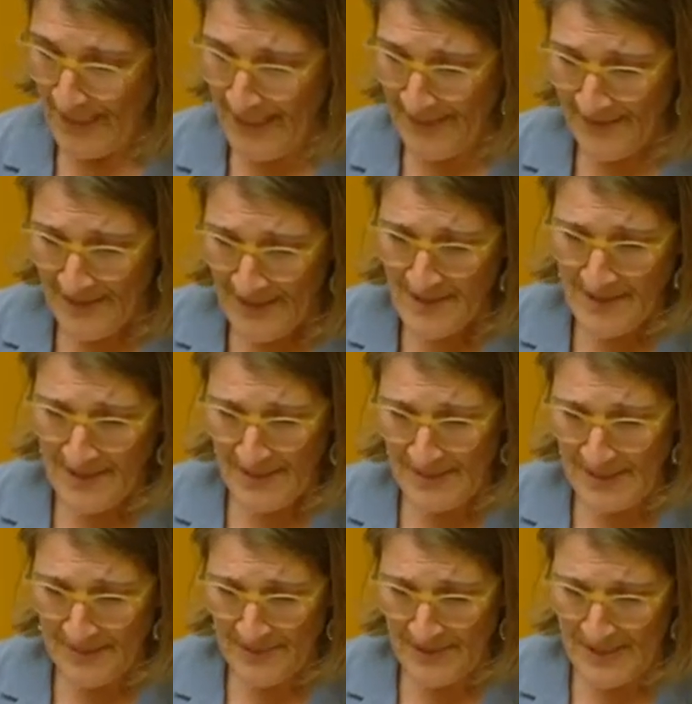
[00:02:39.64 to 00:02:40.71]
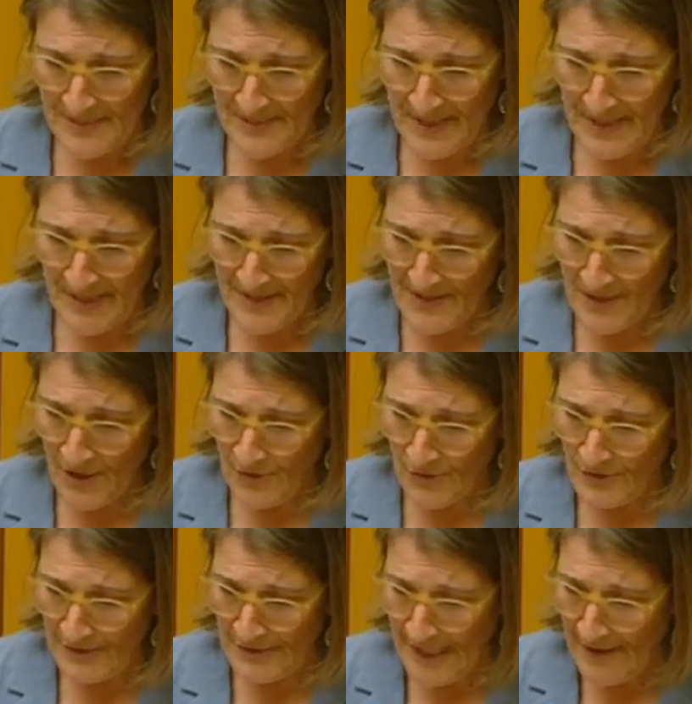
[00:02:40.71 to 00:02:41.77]
And this, Deputy Speaker, is not
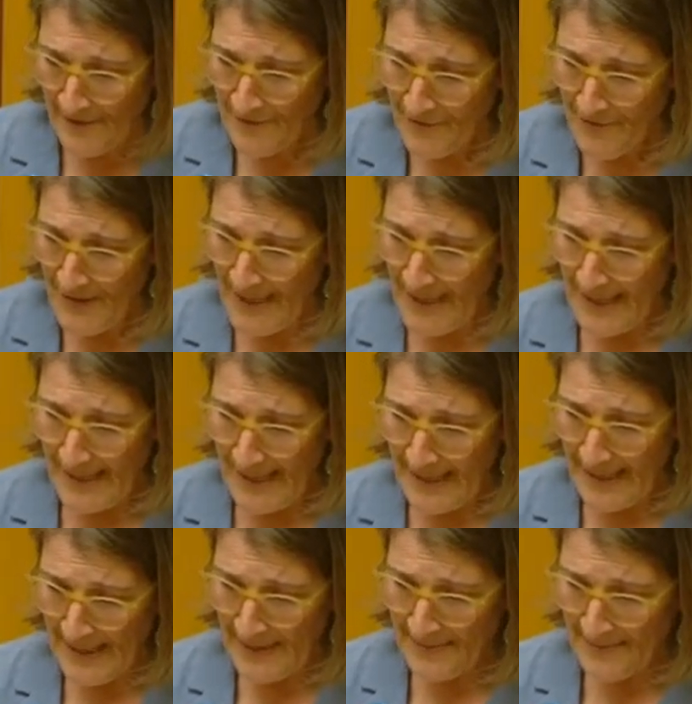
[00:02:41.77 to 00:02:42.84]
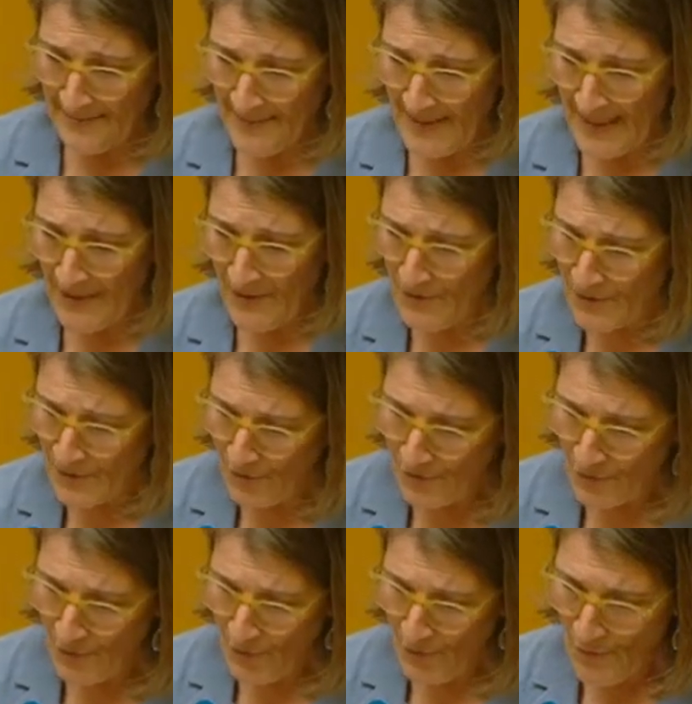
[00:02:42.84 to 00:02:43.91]
good enough,
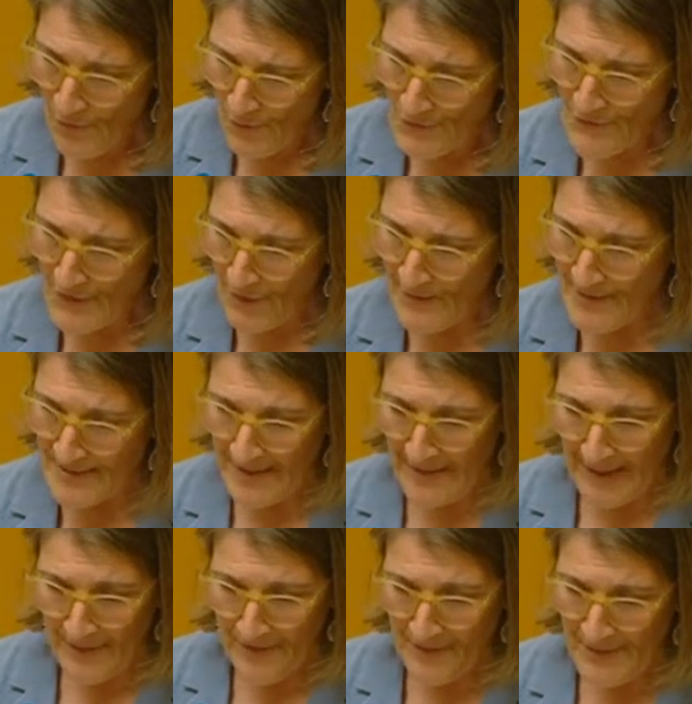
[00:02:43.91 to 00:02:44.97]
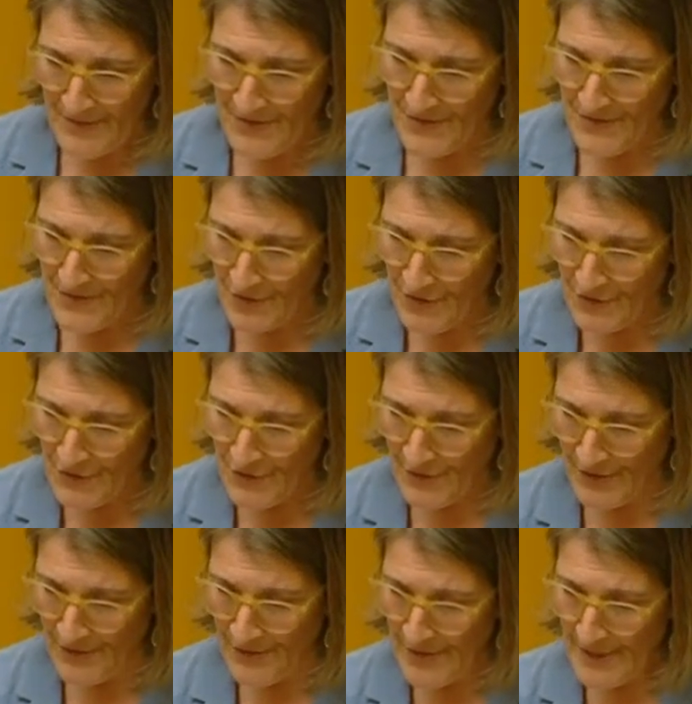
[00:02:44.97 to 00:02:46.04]
nor also is the government's
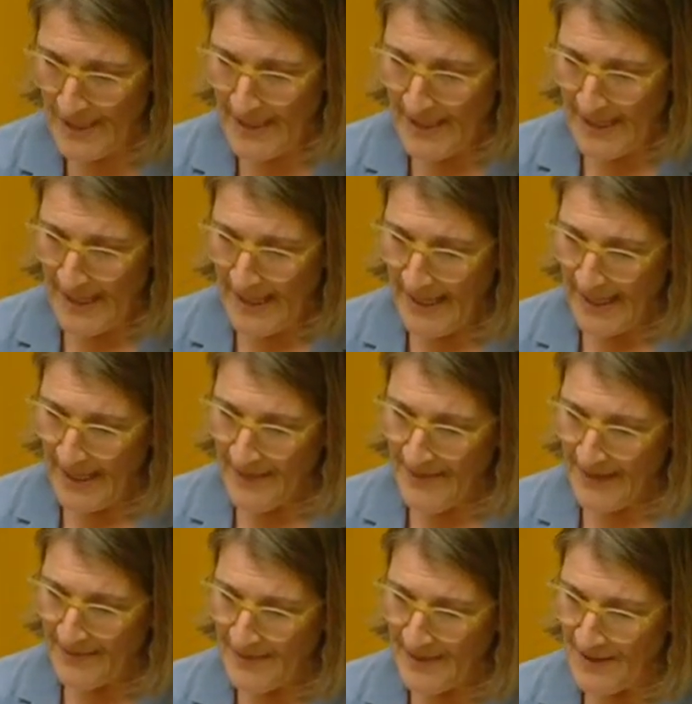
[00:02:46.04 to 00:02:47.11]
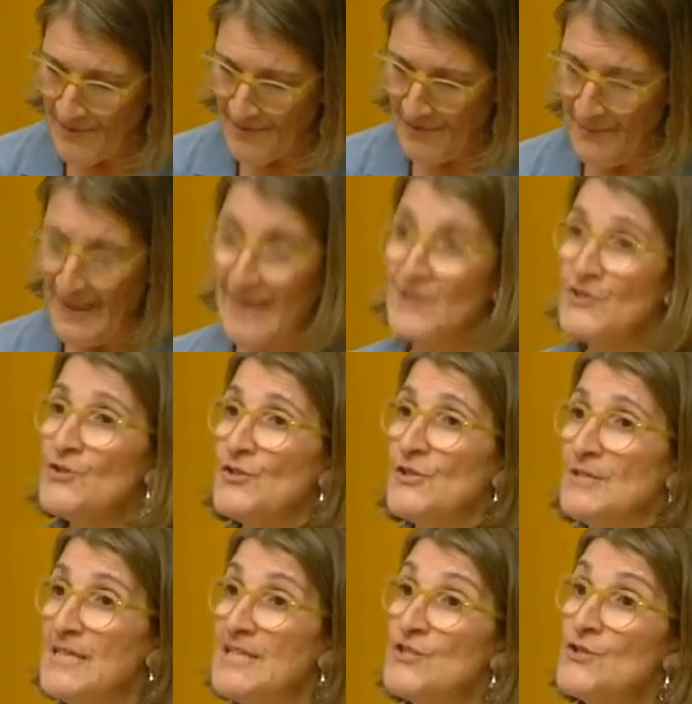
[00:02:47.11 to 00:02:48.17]
assertion that the
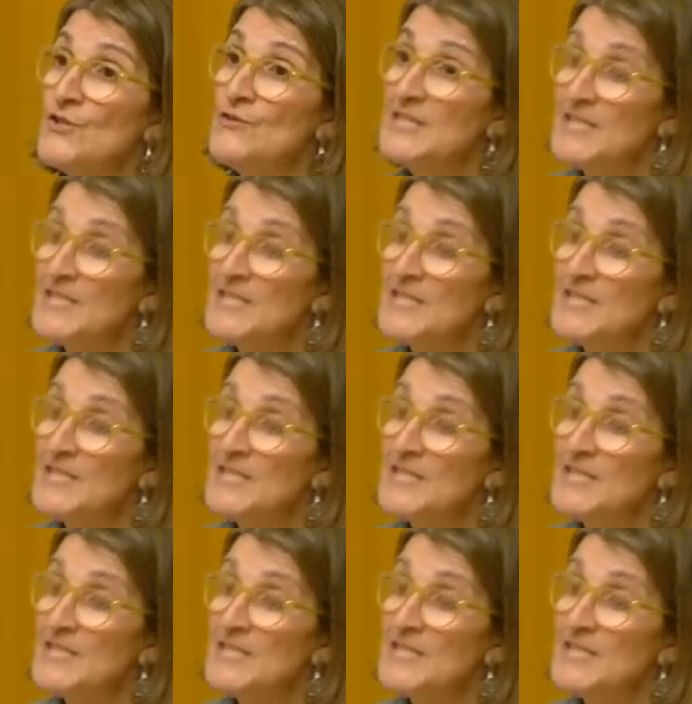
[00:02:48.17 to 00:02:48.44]
information is too